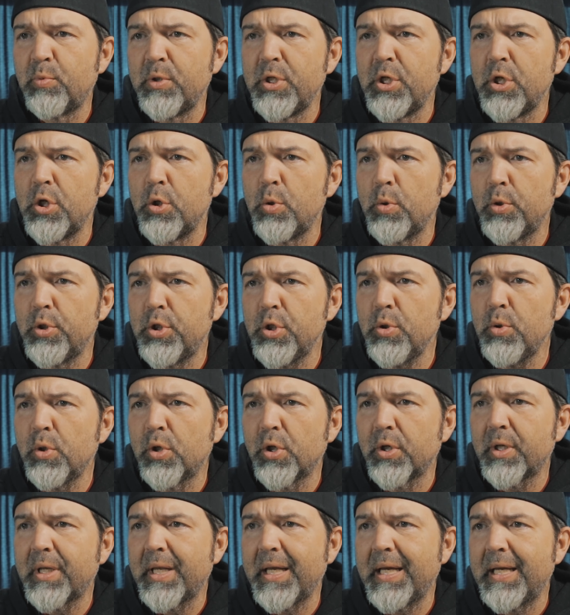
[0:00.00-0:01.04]
when you do
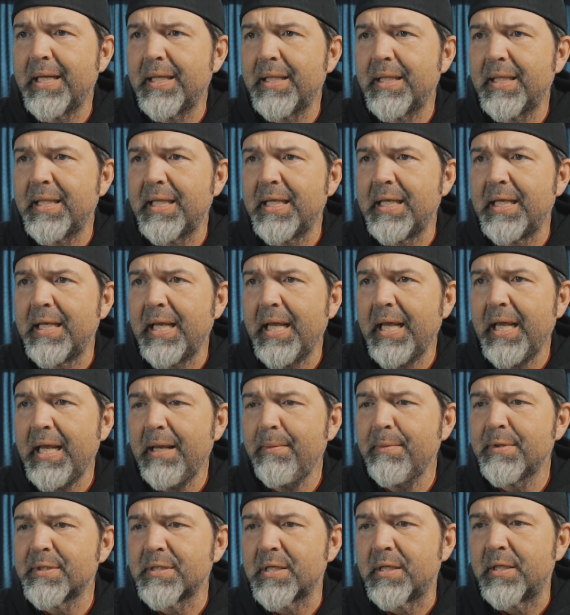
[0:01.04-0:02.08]
look at the
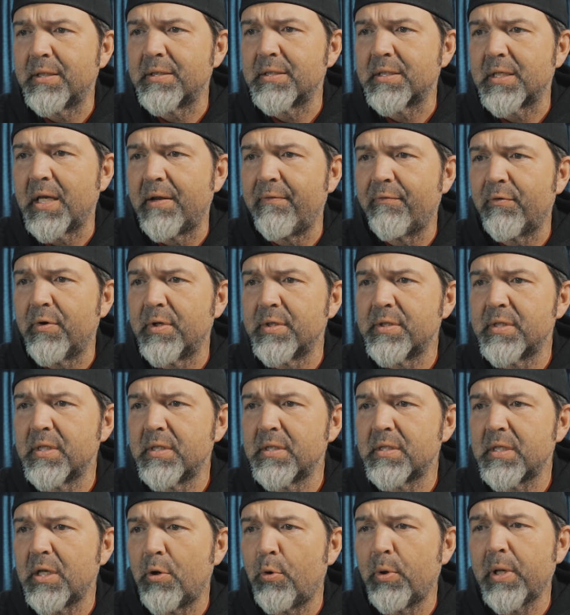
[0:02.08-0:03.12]
Amazon site, for
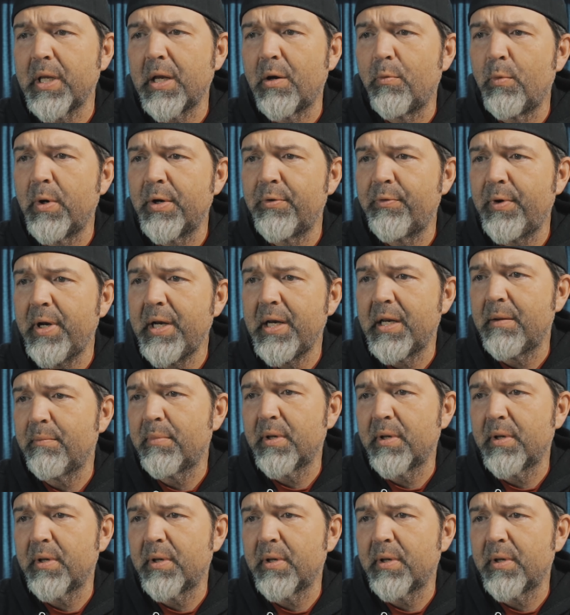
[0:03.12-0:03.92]
instance, it only got one rating,